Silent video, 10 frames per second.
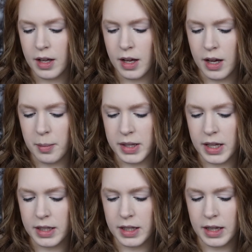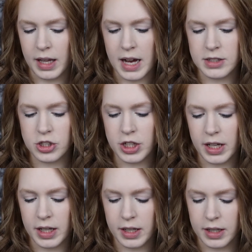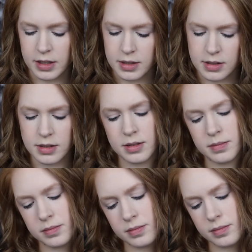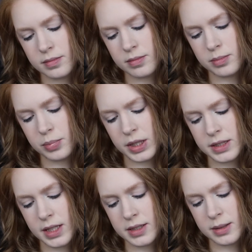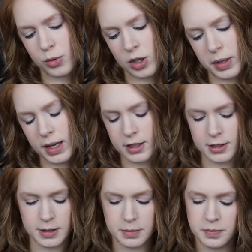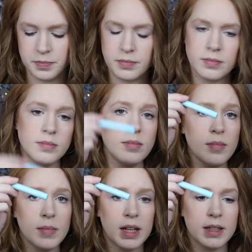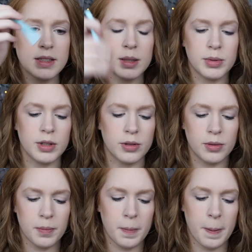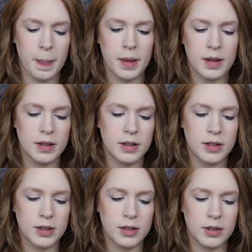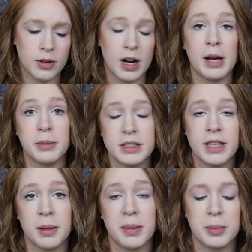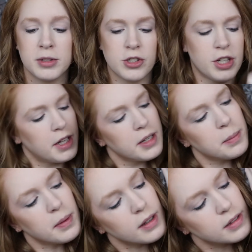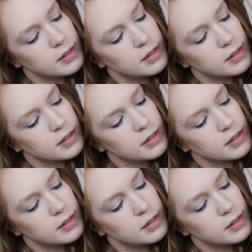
And then the last shade is Princess Morbucks, and it's the blue, or I would say the bubbles shade, but